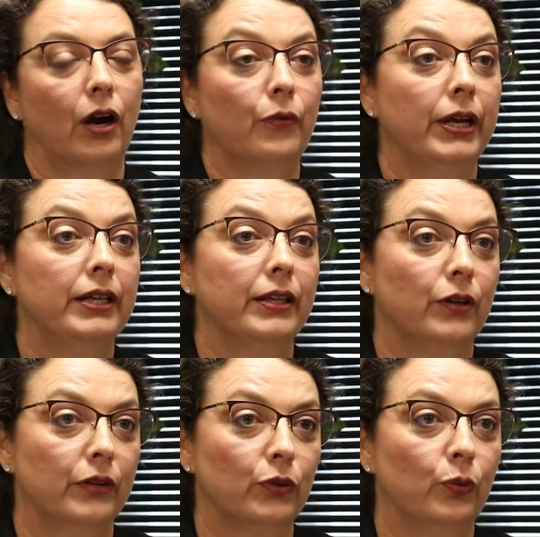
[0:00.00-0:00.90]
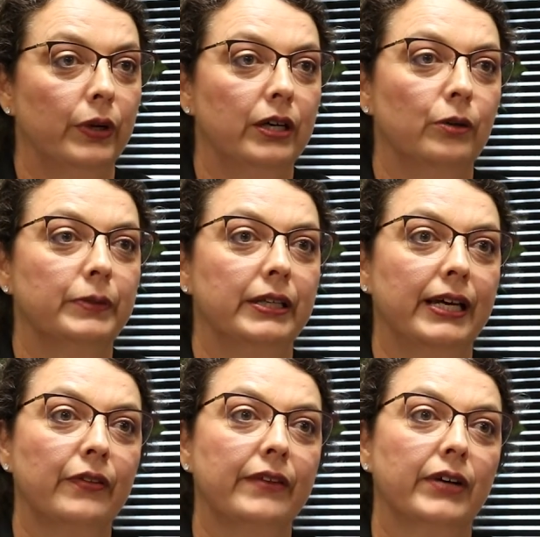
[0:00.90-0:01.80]
already they're overwhelmed and
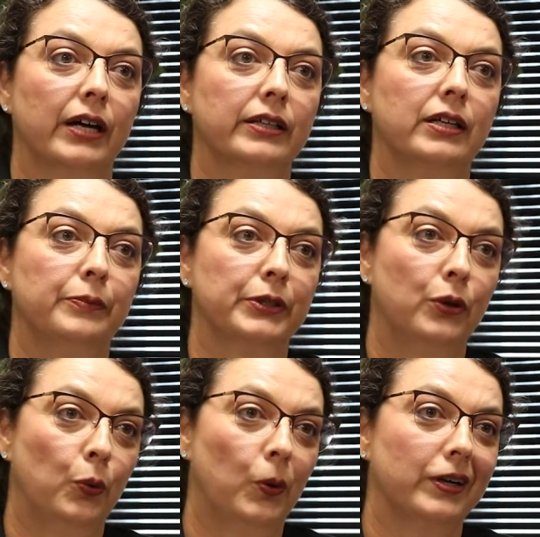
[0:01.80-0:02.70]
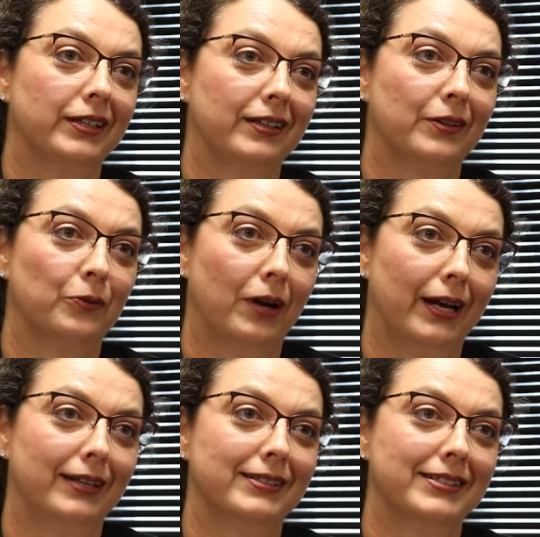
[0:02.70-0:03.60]
now they've got to come to court to get the
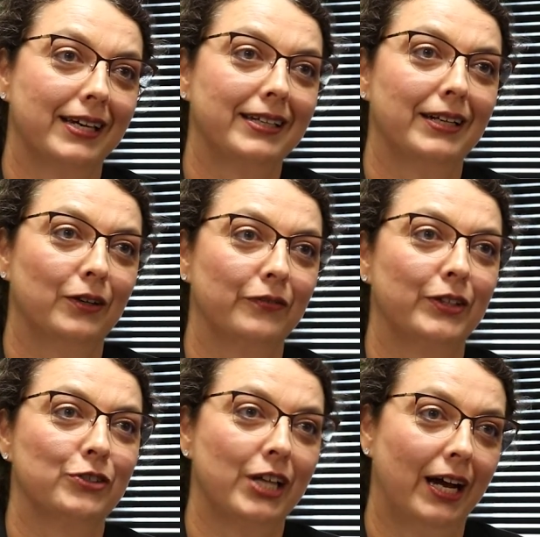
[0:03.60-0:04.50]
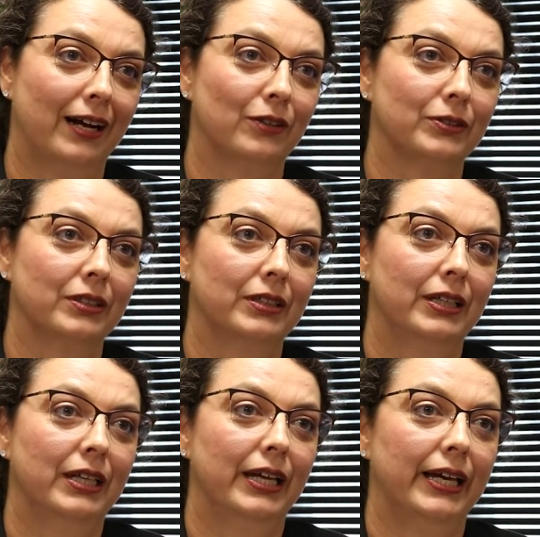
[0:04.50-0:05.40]
right to take care of their child.
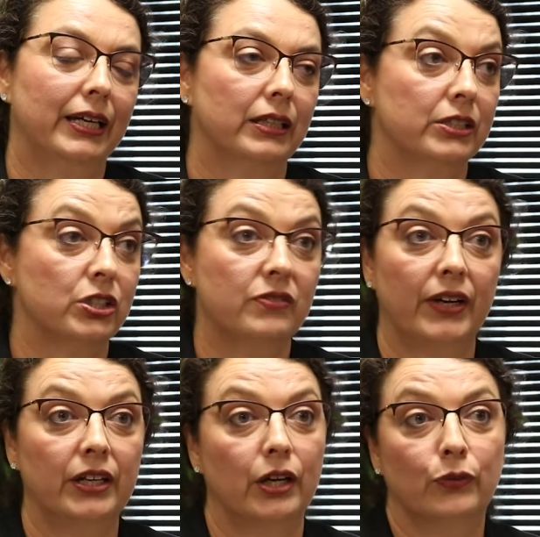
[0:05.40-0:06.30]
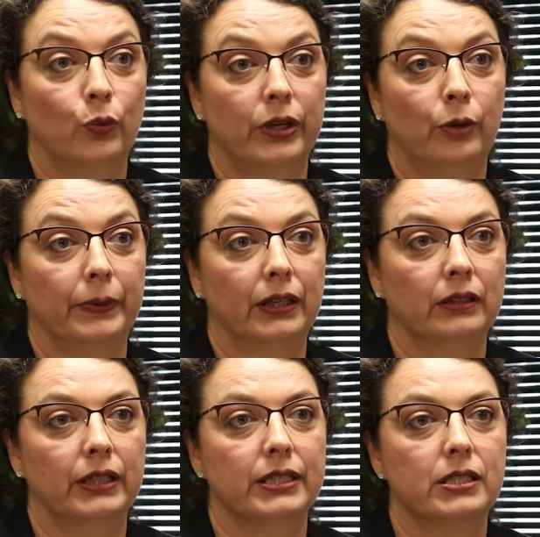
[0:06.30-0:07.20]
and it's just very overwhelming.
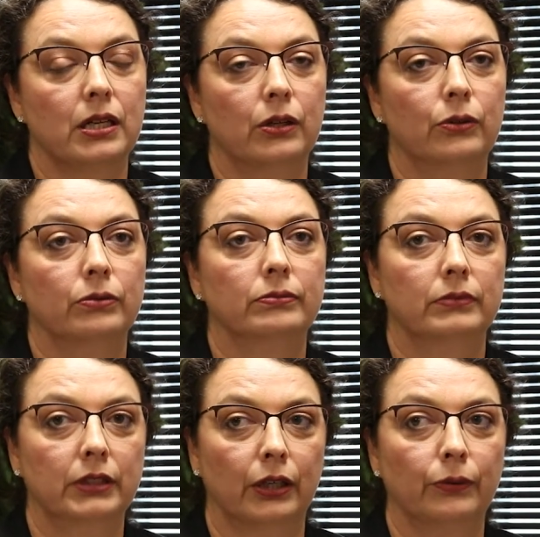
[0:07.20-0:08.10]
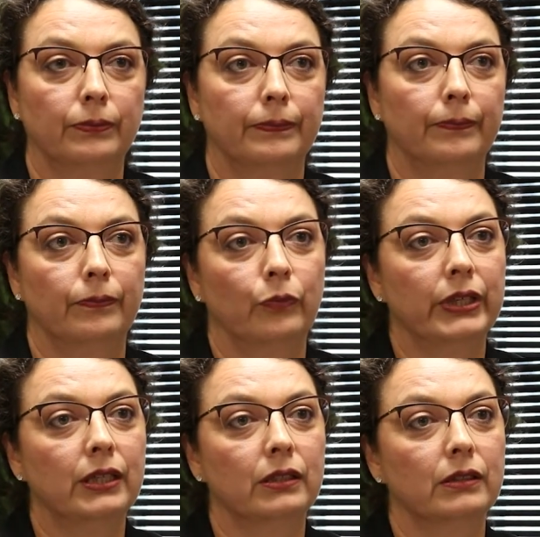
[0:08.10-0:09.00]
And so, we
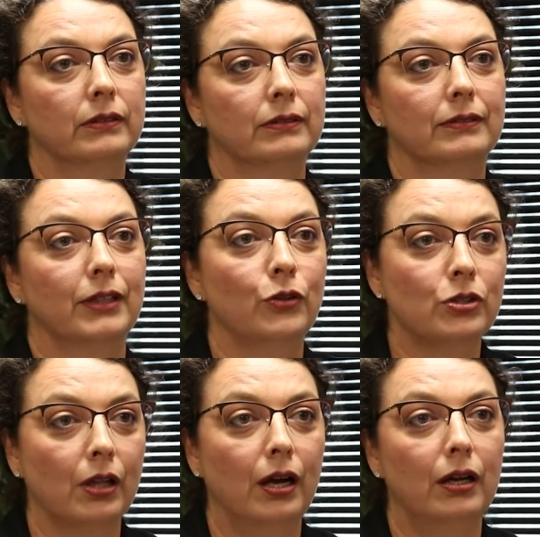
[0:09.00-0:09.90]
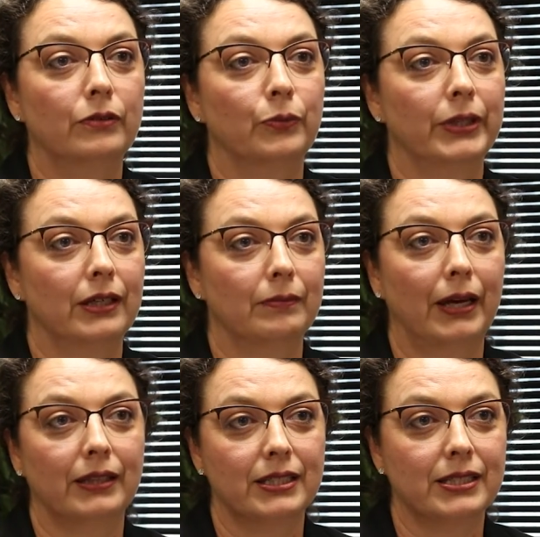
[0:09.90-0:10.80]
can go slow and we can
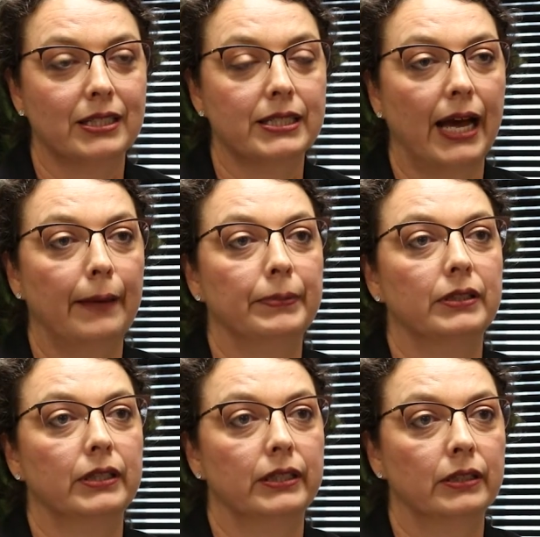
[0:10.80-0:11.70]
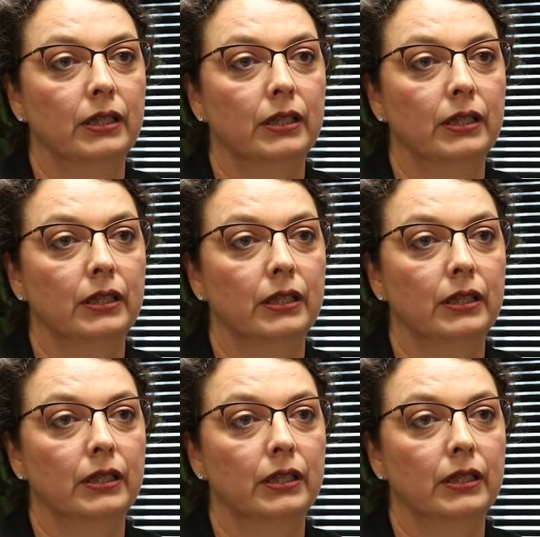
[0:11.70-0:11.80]
make these things happen and